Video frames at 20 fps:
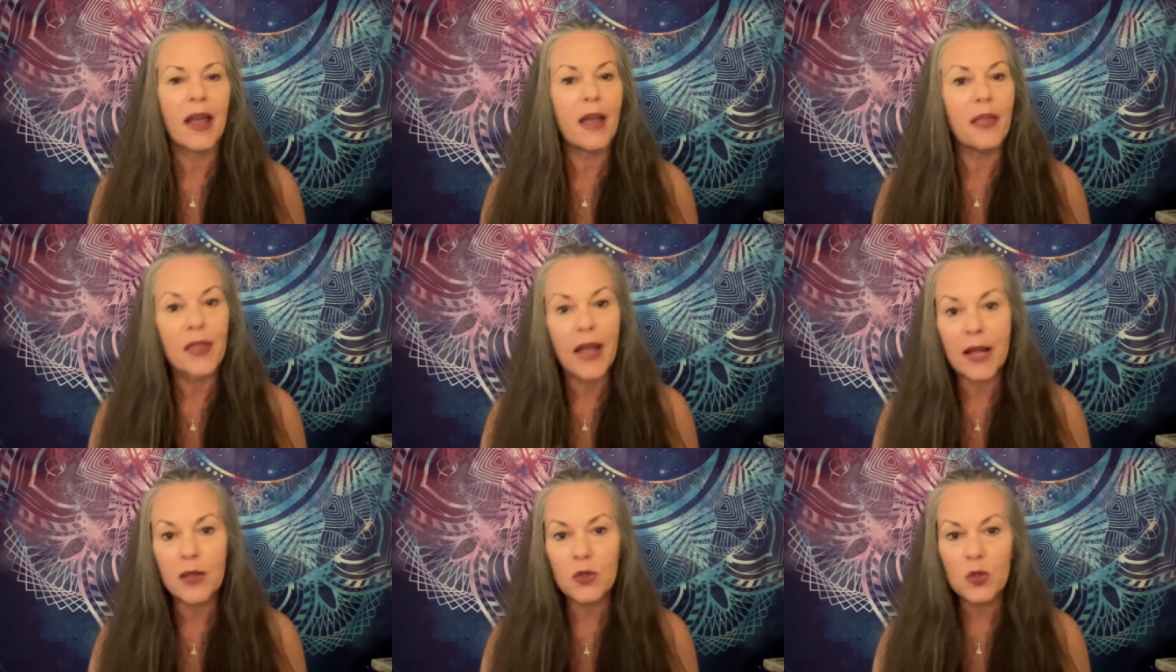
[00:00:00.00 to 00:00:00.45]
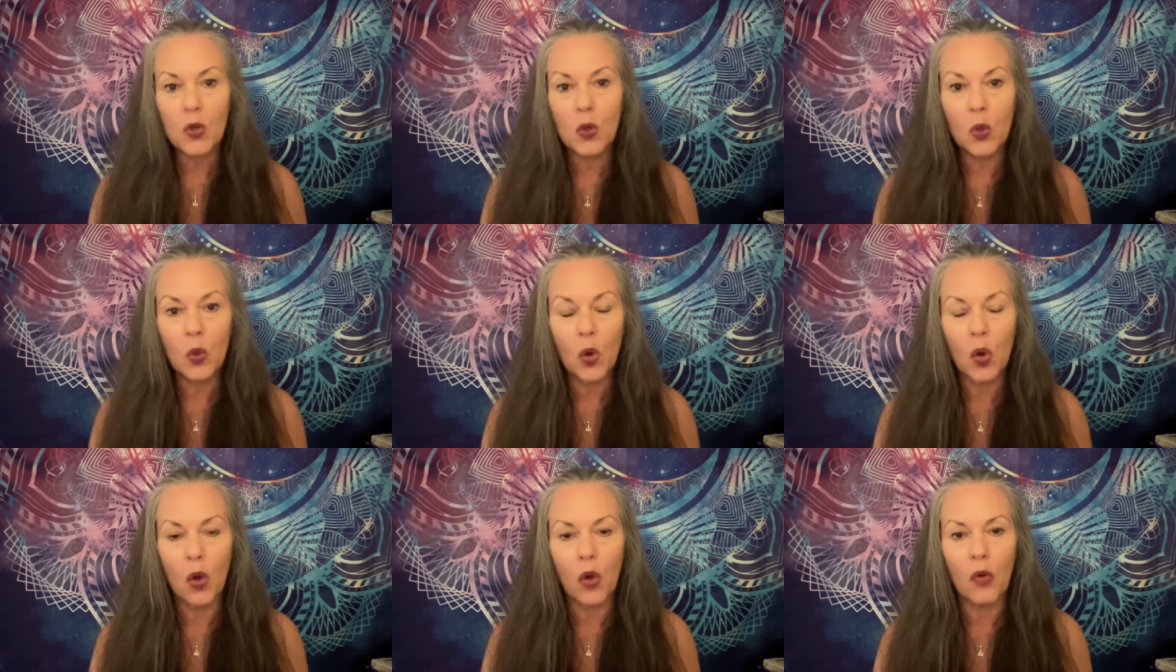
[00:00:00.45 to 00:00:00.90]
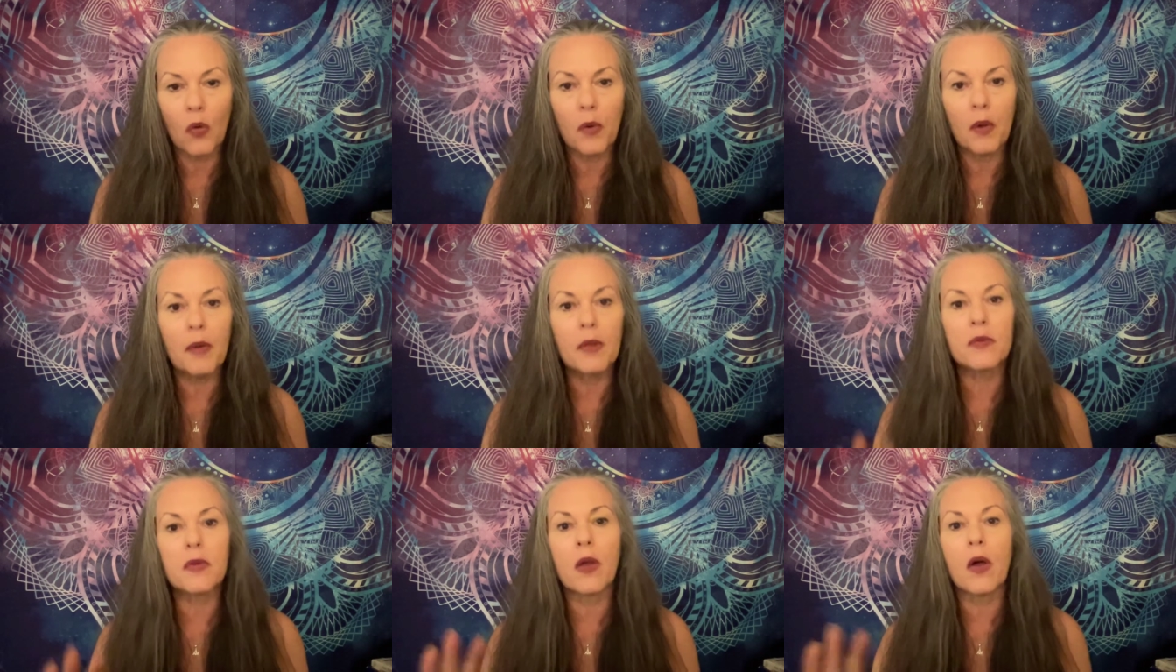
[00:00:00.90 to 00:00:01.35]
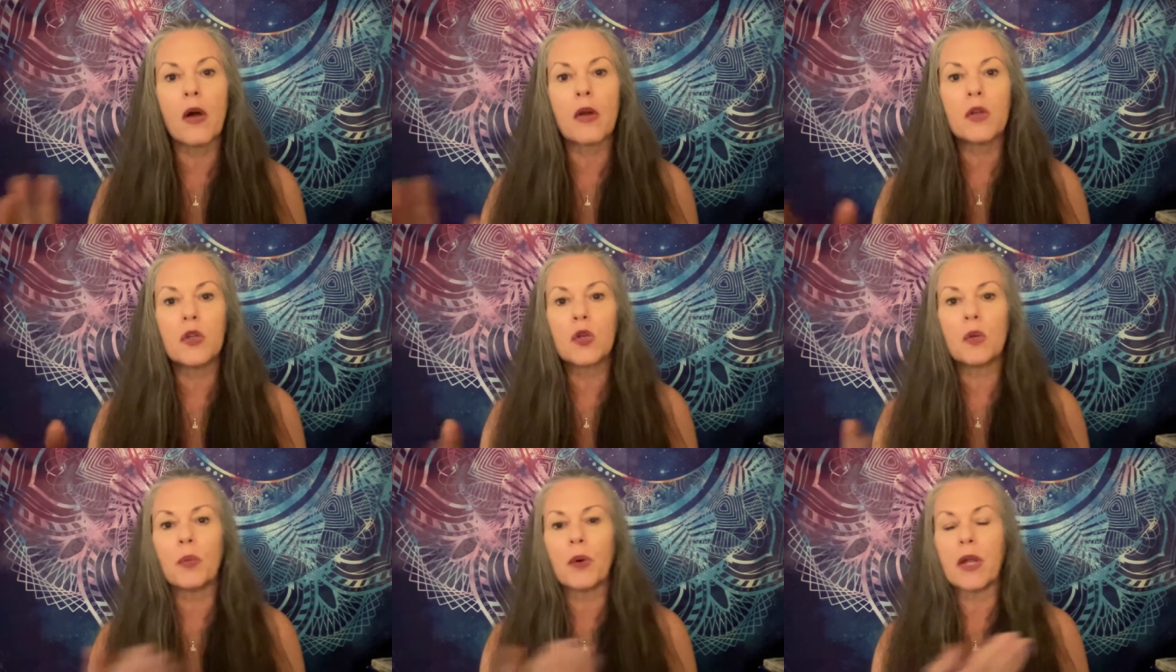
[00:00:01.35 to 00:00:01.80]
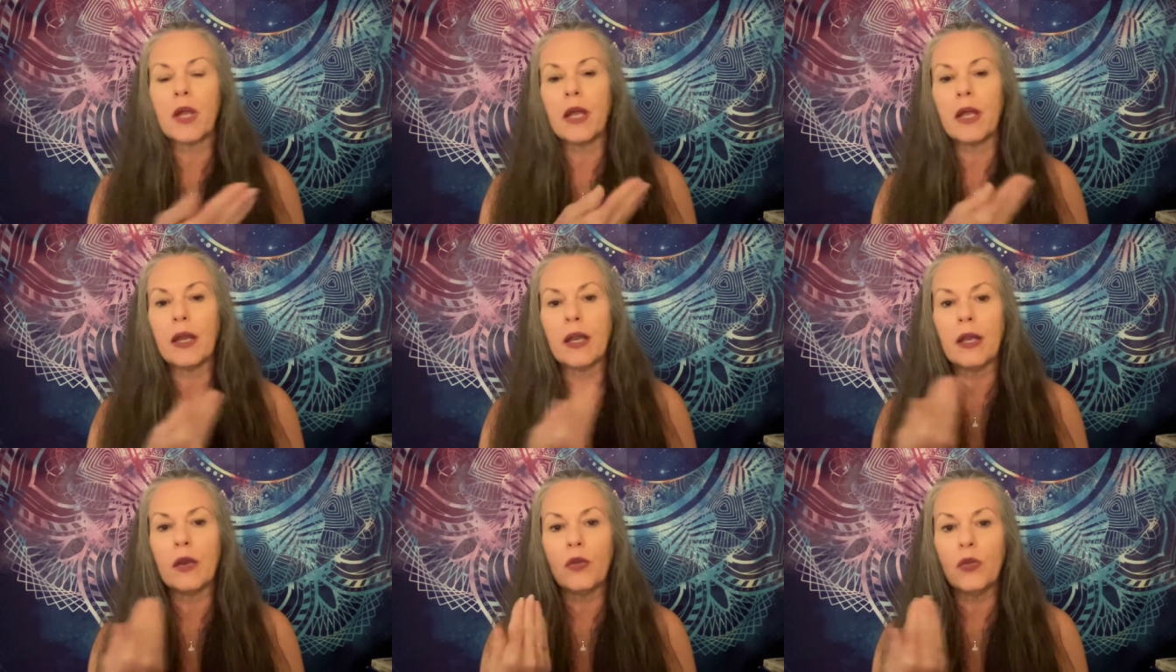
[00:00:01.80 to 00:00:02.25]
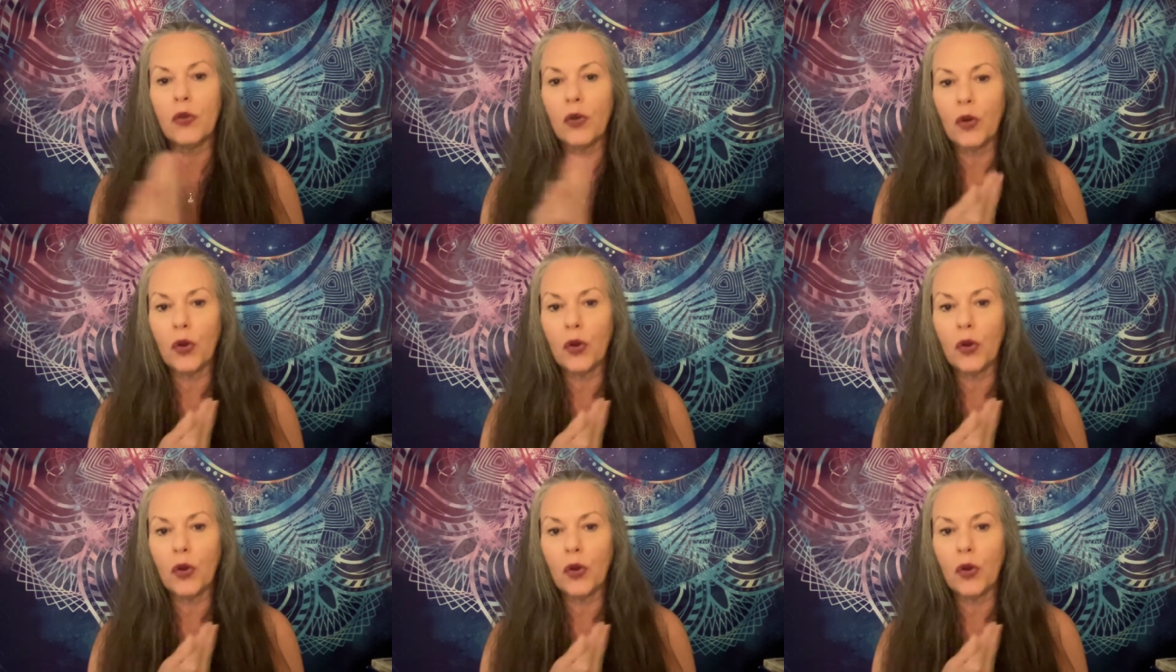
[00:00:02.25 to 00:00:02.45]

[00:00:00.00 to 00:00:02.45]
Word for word: And that's cool as long as you're bringing it into